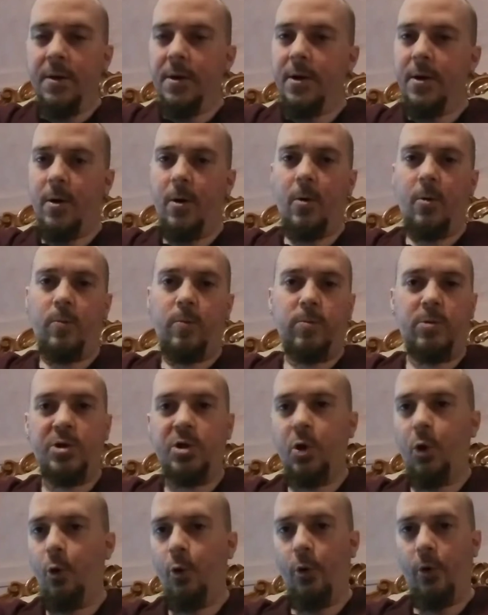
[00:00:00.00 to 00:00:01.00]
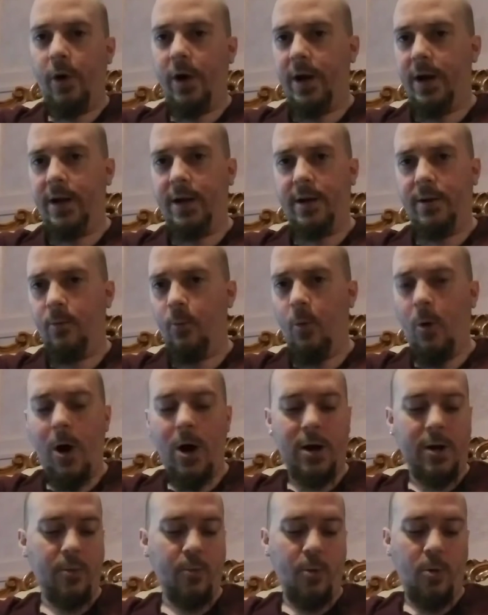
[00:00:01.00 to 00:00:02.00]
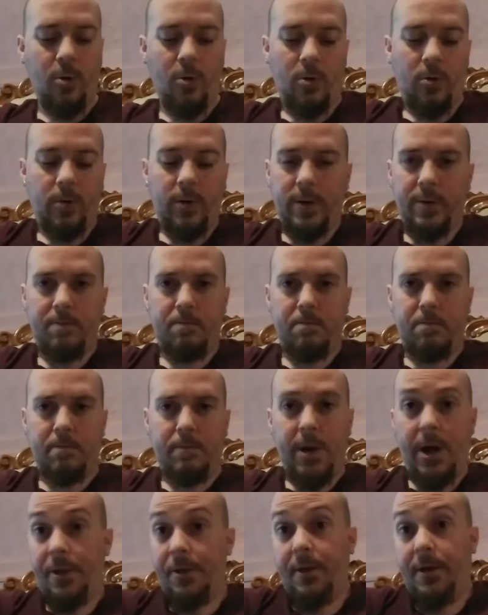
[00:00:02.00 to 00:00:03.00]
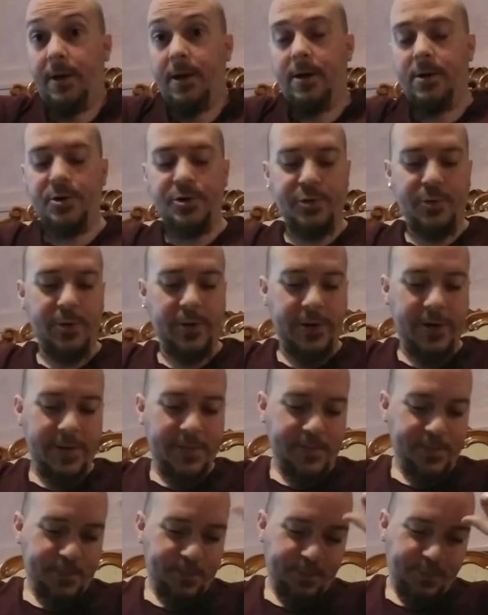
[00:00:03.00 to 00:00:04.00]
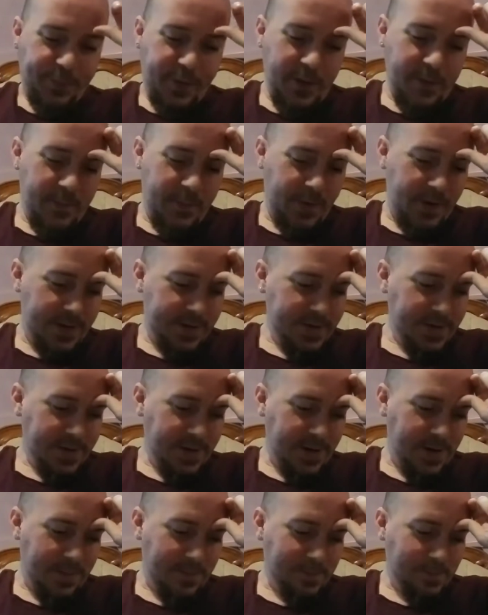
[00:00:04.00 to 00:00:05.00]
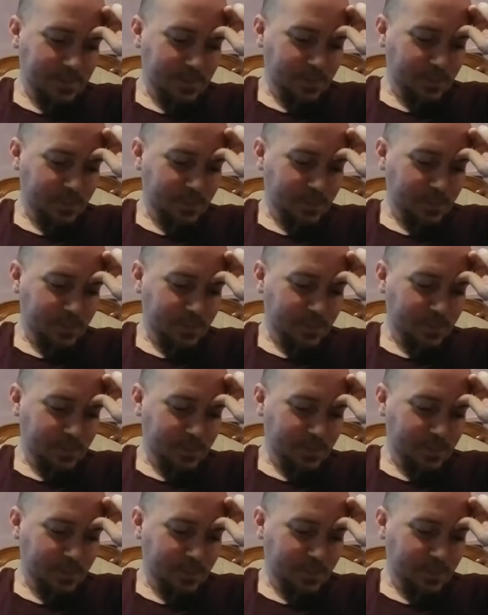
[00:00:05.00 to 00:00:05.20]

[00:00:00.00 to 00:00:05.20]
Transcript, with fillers: you know touring and rock and roll and nothing else really. But um,